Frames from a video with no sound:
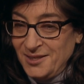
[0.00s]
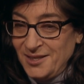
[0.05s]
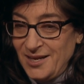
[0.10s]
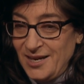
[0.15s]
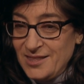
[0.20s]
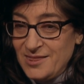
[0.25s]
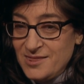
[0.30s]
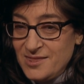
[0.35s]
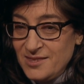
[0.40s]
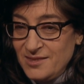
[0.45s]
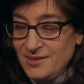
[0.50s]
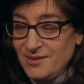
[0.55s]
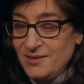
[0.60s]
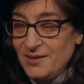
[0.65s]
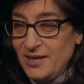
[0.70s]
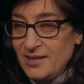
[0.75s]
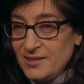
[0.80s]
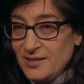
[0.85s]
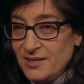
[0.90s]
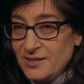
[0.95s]
I, th
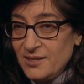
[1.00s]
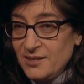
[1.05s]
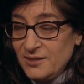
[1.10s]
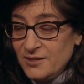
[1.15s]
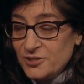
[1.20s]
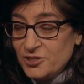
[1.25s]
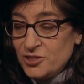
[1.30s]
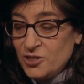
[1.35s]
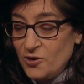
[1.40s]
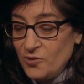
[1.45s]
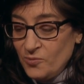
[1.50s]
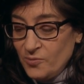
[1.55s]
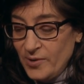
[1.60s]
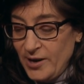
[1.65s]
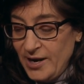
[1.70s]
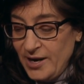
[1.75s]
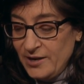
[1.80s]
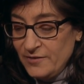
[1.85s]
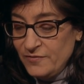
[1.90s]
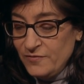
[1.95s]
I, I, think the show
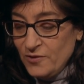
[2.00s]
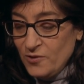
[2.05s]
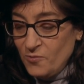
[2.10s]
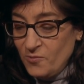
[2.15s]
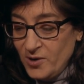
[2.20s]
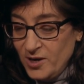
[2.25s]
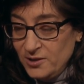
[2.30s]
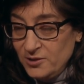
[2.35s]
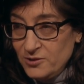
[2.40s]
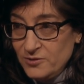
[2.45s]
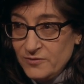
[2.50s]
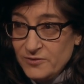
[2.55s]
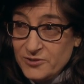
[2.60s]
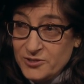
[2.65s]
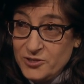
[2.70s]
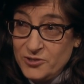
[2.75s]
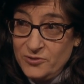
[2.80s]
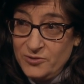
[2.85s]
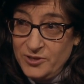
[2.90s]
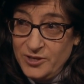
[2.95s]
ran for well over
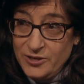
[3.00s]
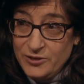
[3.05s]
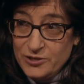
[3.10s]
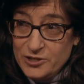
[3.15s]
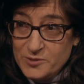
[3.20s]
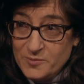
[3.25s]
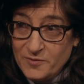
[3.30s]
two years